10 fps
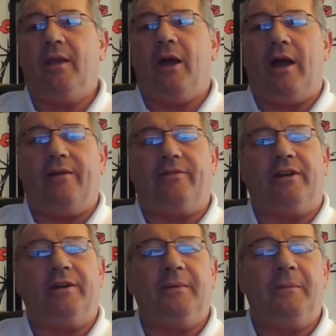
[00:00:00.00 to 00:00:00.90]

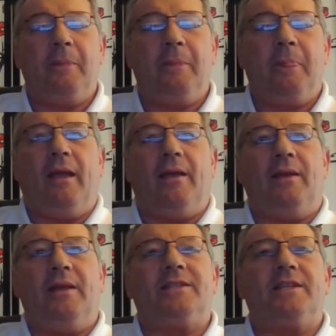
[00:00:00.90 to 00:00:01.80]
However,
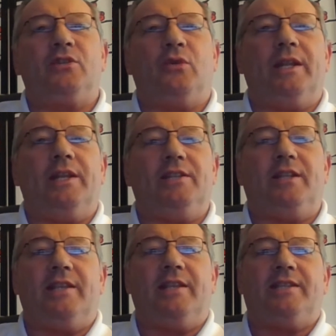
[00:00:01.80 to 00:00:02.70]
this is only
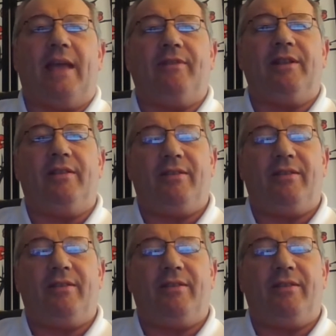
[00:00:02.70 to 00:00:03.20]
the 7th.